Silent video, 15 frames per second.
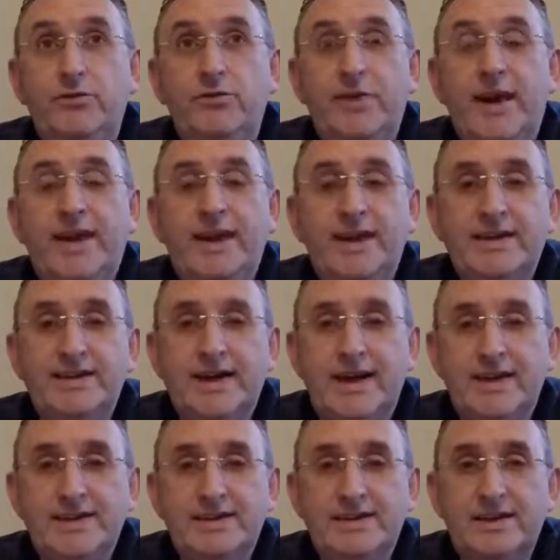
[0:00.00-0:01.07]

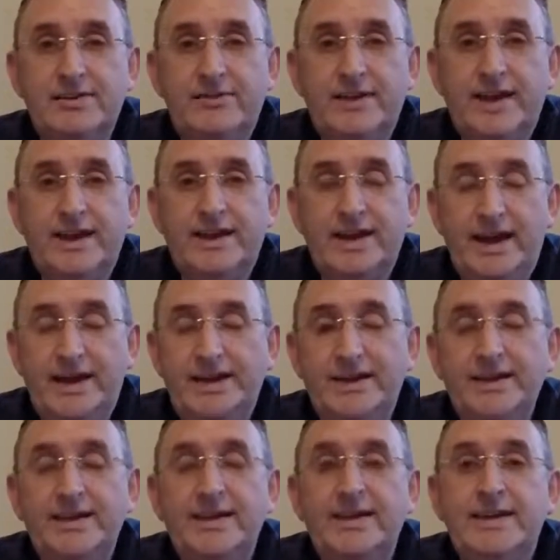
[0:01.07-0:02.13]
recognizing a fake
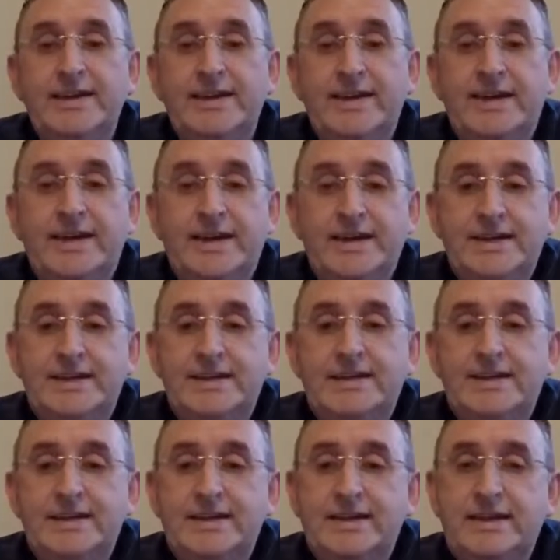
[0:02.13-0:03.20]
guide
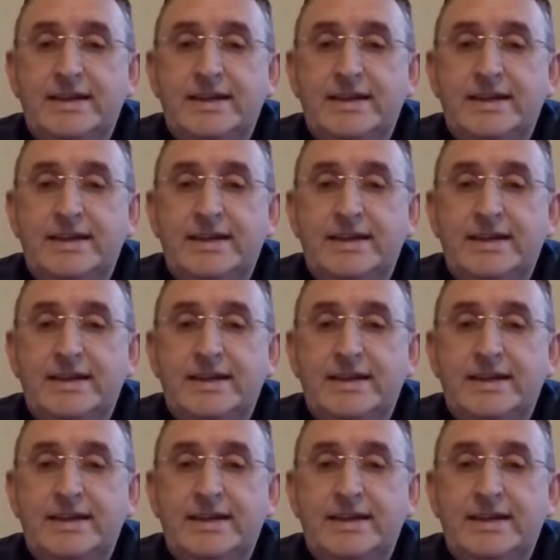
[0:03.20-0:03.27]
is